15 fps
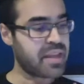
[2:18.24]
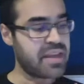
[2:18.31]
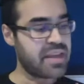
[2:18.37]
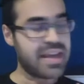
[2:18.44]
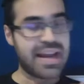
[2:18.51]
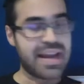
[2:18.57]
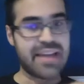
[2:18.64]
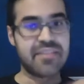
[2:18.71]

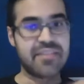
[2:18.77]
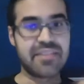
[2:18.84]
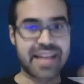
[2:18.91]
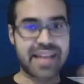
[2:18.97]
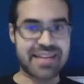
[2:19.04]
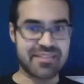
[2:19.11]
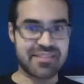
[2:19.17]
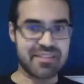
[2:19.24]
And
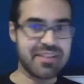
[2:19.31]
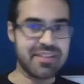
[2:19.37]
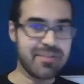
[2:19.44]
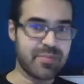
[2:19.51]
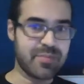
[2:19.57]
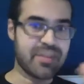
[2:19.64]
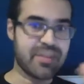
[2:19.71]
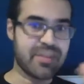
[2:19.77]
lastly,
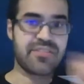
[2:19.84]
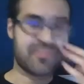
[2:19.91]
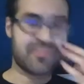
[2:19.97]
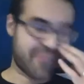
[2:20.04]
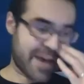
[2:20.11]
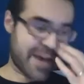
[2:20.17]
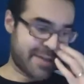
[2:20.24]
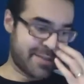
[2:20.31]
it's
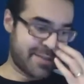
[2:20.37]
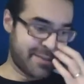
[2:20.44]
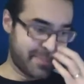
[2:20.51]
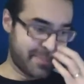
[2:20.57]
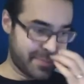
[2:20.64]
fast.